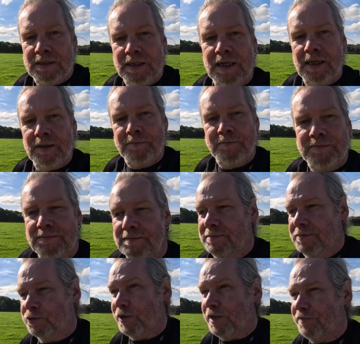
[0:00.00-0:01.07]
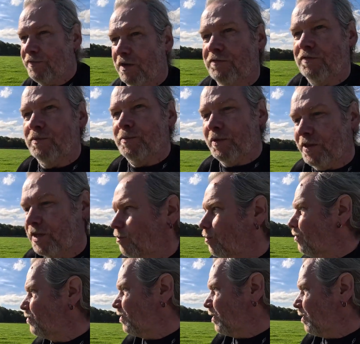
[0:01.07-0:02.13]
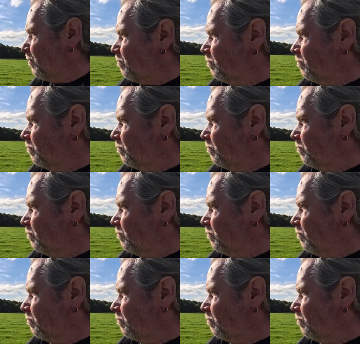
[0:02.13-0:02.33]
25 of them, I think it was.